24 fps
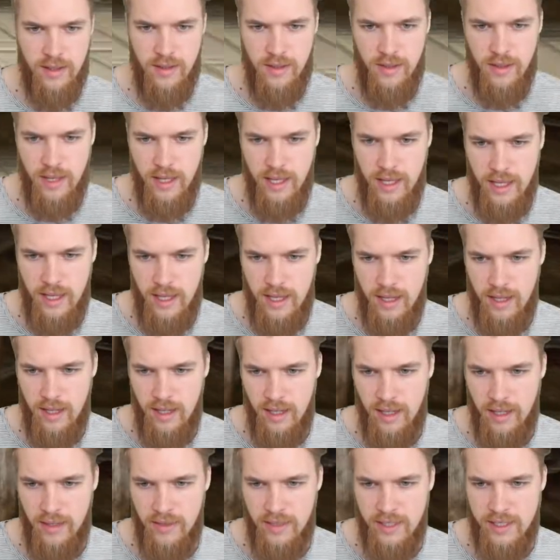the
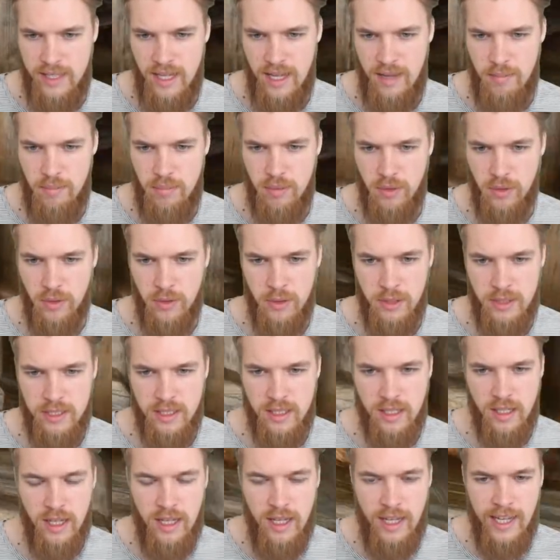healer in the temple, who
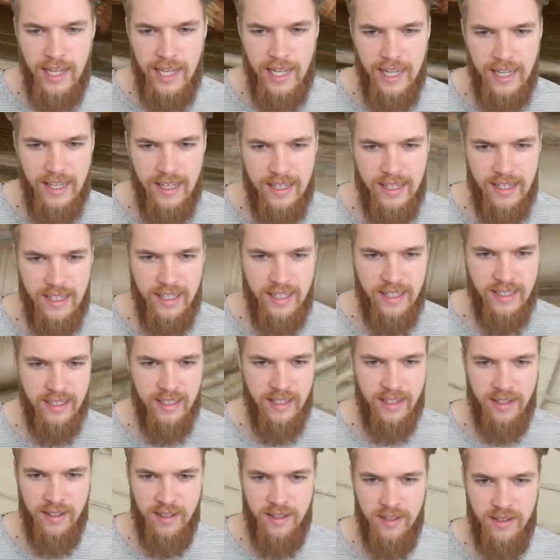is
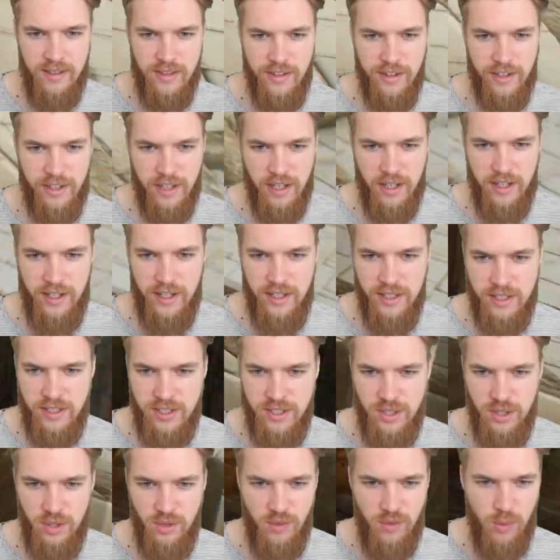healing the
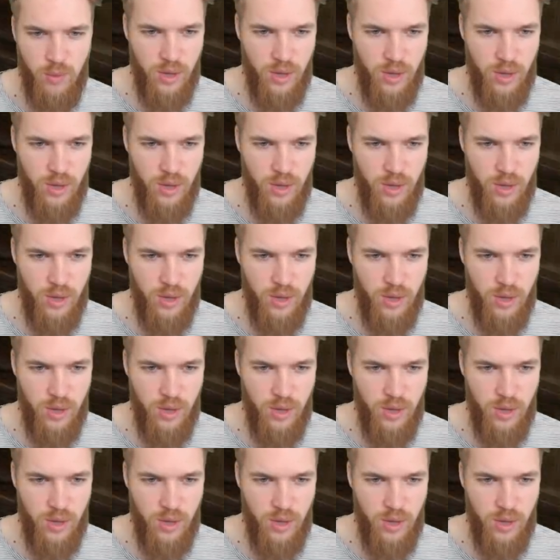guards of